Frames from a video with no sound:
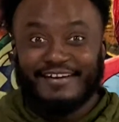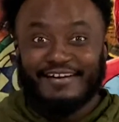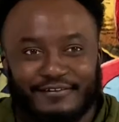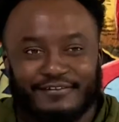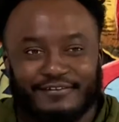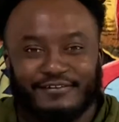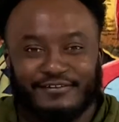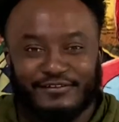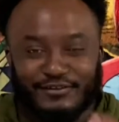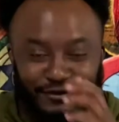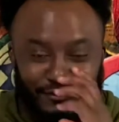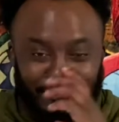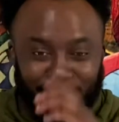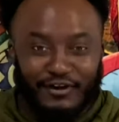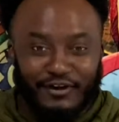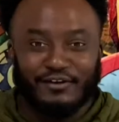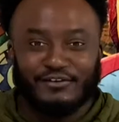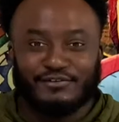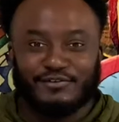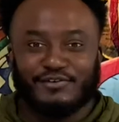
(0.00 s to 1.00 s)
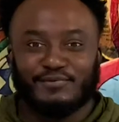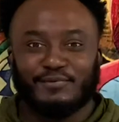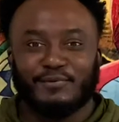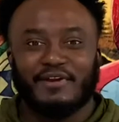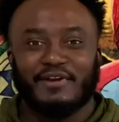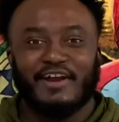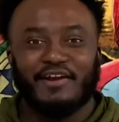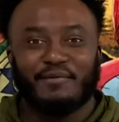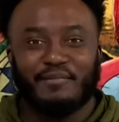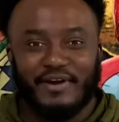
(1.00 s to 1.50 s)
So Law transported
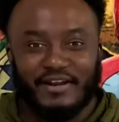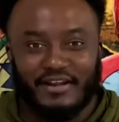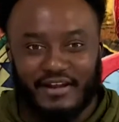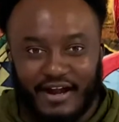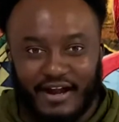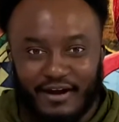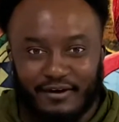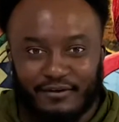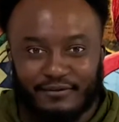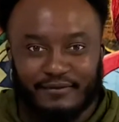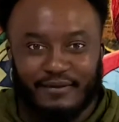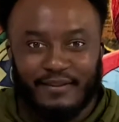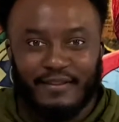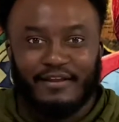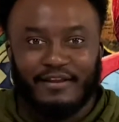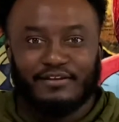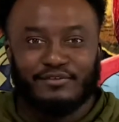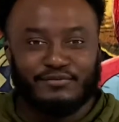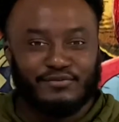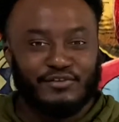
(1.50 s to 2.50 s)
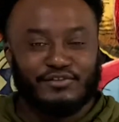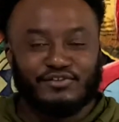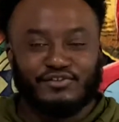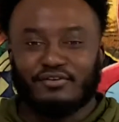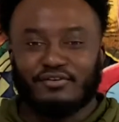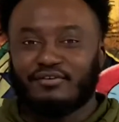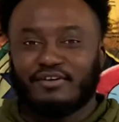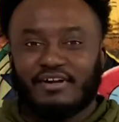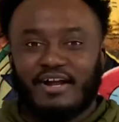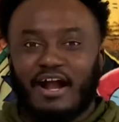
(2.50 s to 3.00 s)
everybody out. So
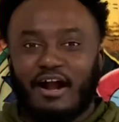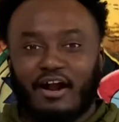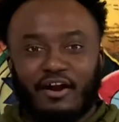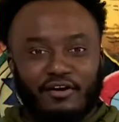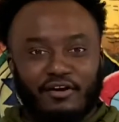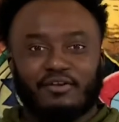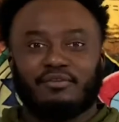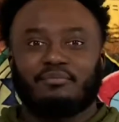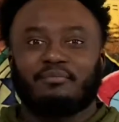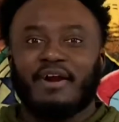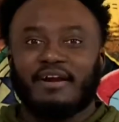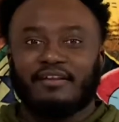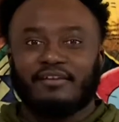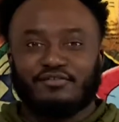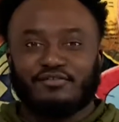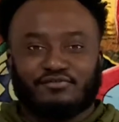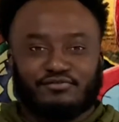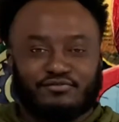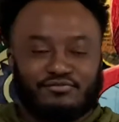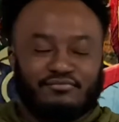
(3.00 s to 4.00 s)
Zoro got hurt by this